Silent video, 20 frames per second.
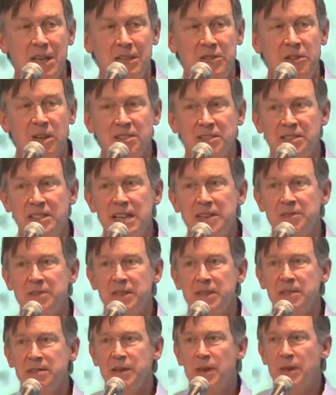done
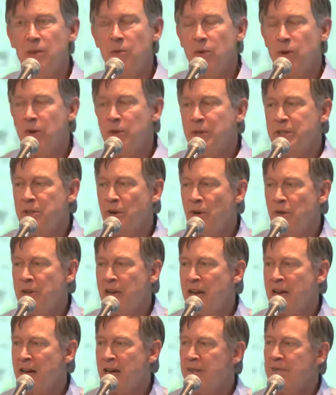safely, where we don't
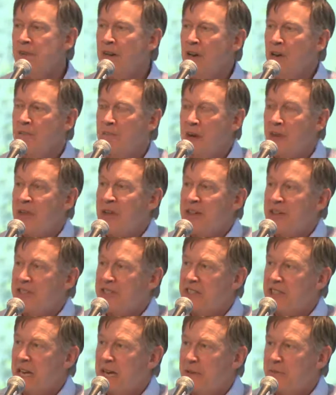have methane
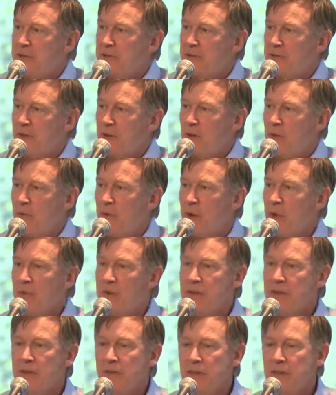escapes, where
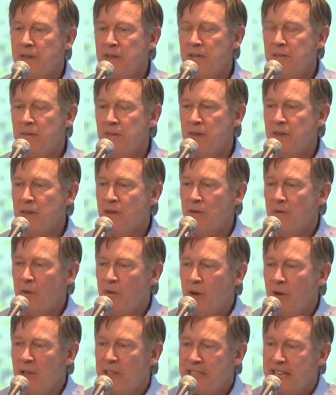we the, the
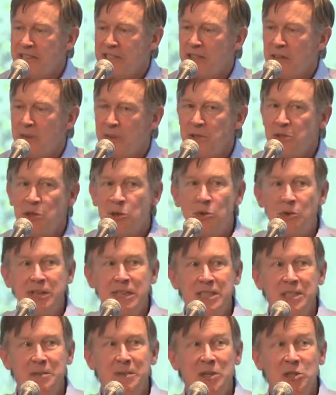oil and gas companies
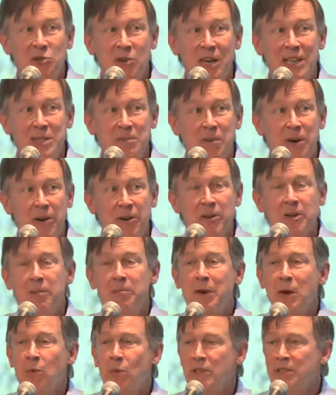agree to be transparent
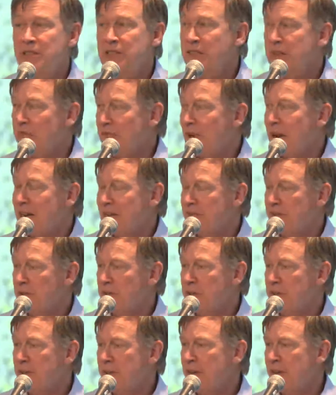about what's in a frac
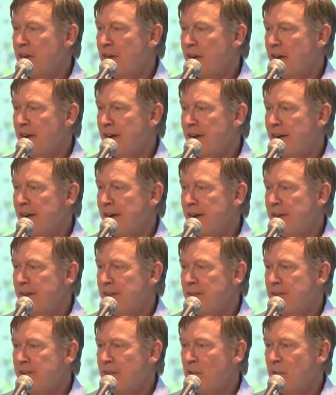fluid,
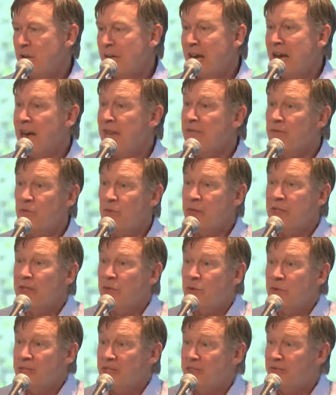uh, that we have we
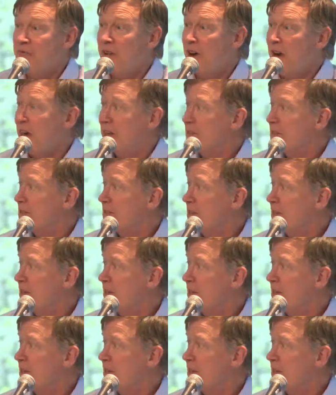increase the fines,